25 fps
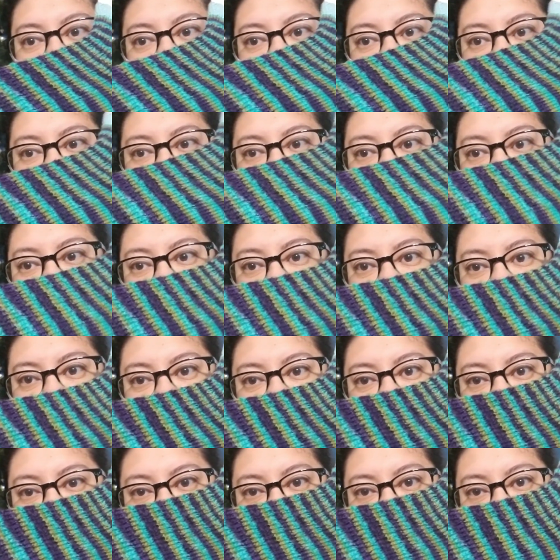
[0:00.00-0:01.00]
Kay
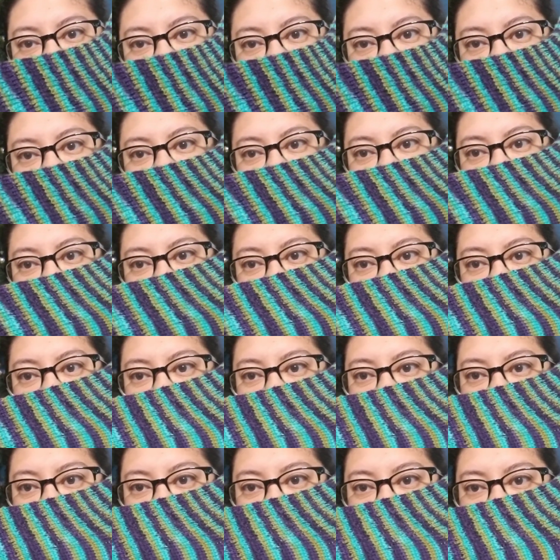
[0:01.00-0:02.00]
Jones of the
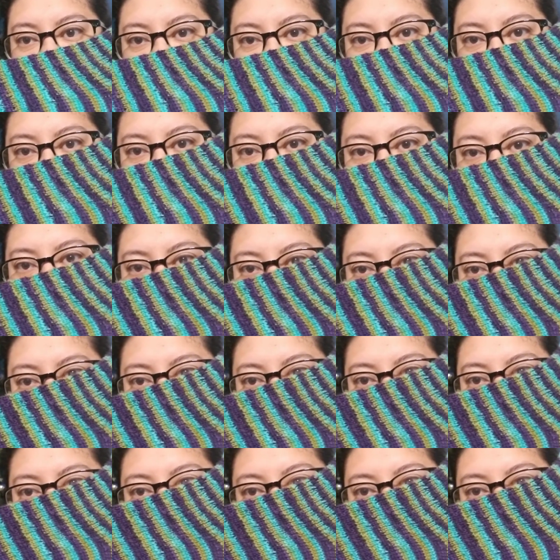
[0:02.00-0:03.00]
Bakery Bears.
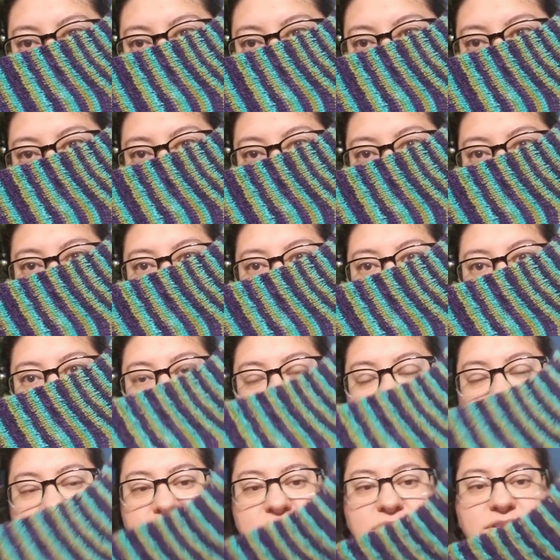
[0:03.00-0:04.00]

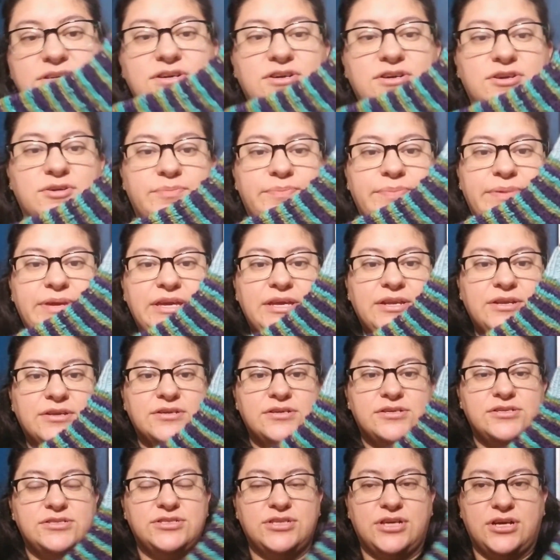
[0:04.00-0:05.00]
These are her
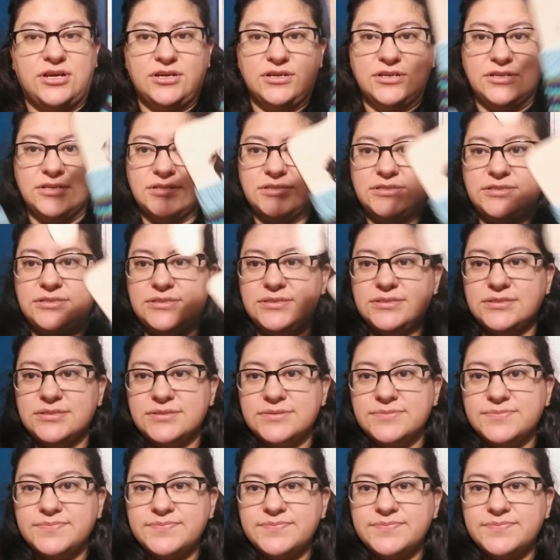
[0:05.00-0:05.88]
Peter socks.